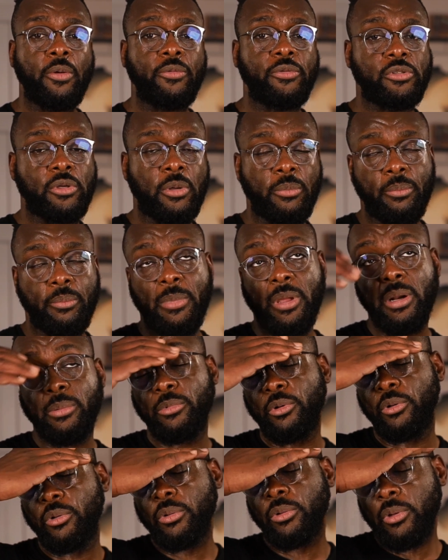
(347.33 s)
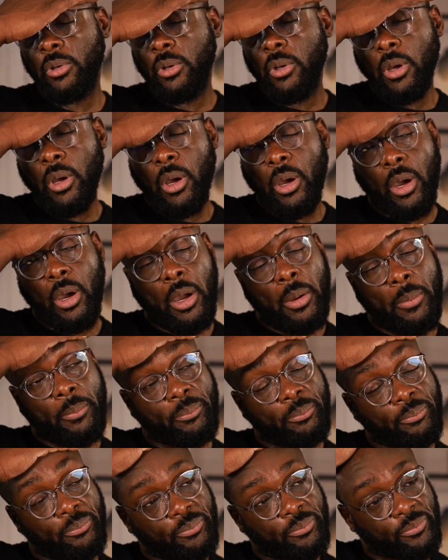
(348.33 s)
some minimal
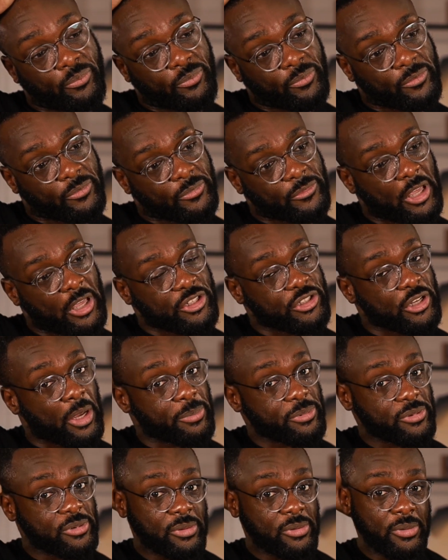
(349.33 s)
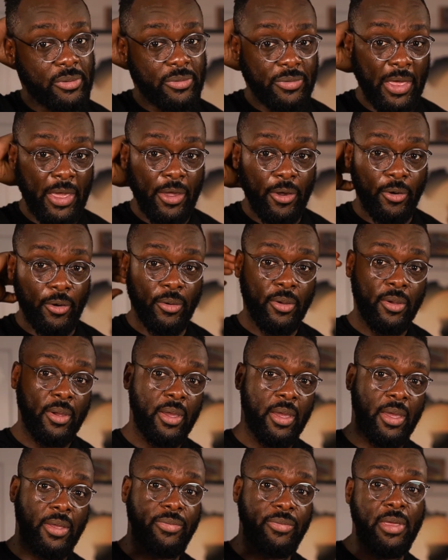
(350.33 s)
touch-ups there,
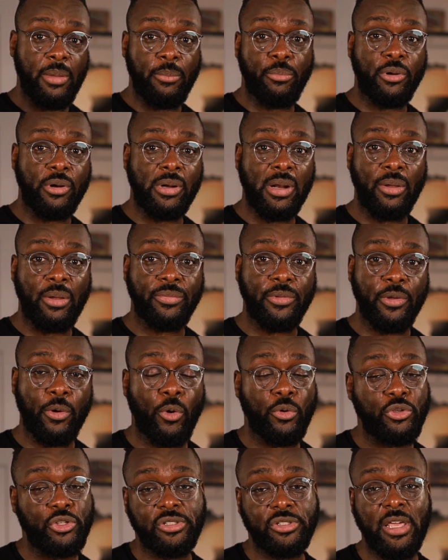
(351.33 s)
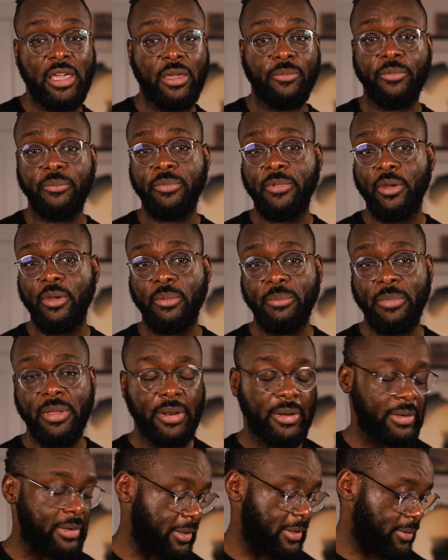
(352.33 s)
and then put it out there, or just take it from there
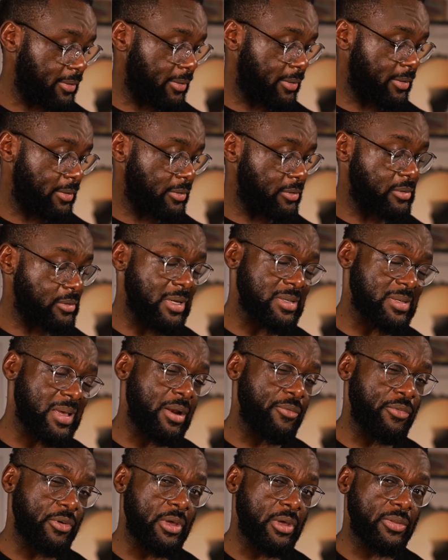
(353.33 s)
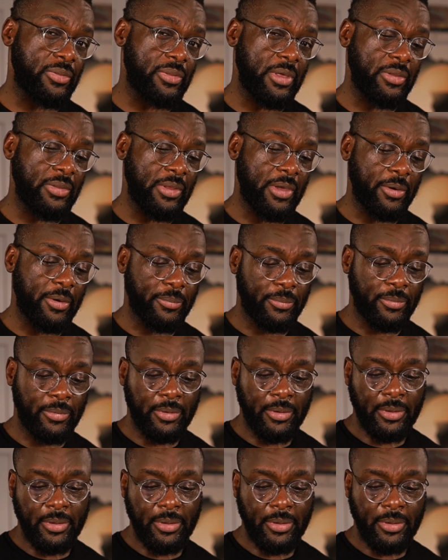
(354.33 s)
immediately. So that's kind of a good thing there.